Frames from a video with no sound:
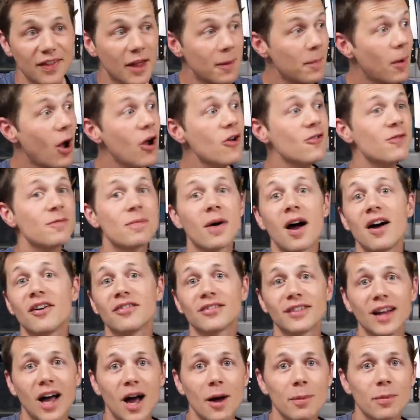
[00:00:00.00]
They both
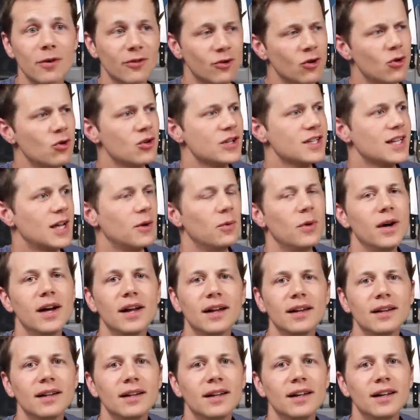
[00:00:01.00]
puffed up, of course they
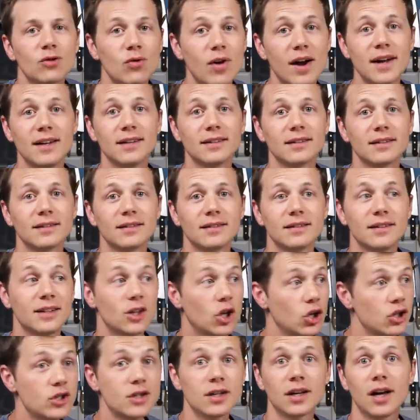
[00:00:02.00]
will. Great, they're
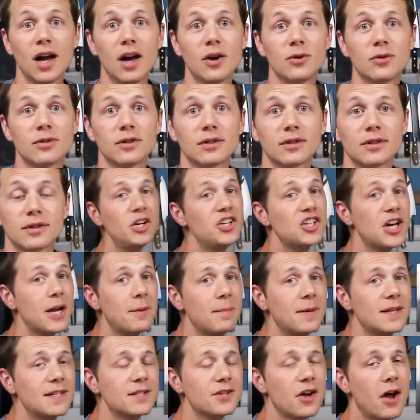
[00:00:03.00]
good to go.
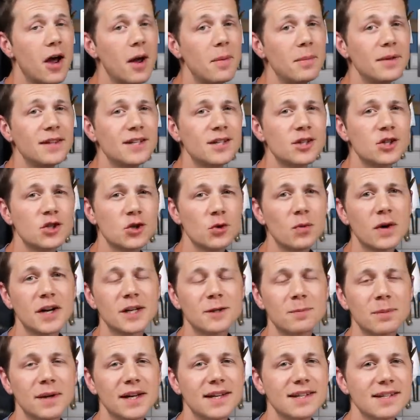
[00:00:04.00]
Pre-shaping time, and this is
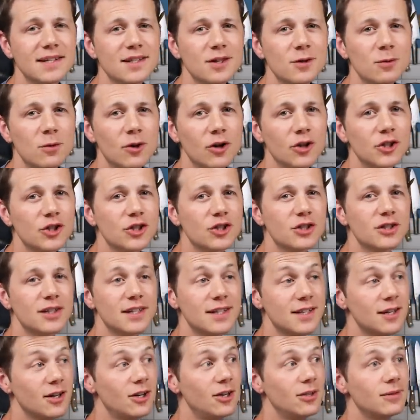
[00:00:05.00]
always pleasing to watch,
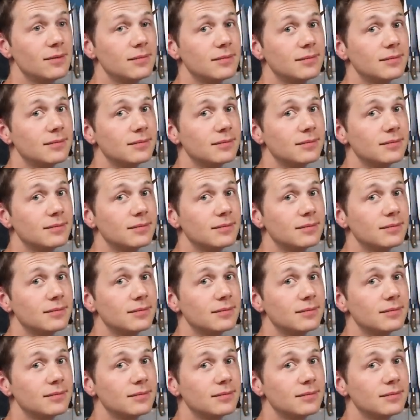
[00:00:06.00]
is it not?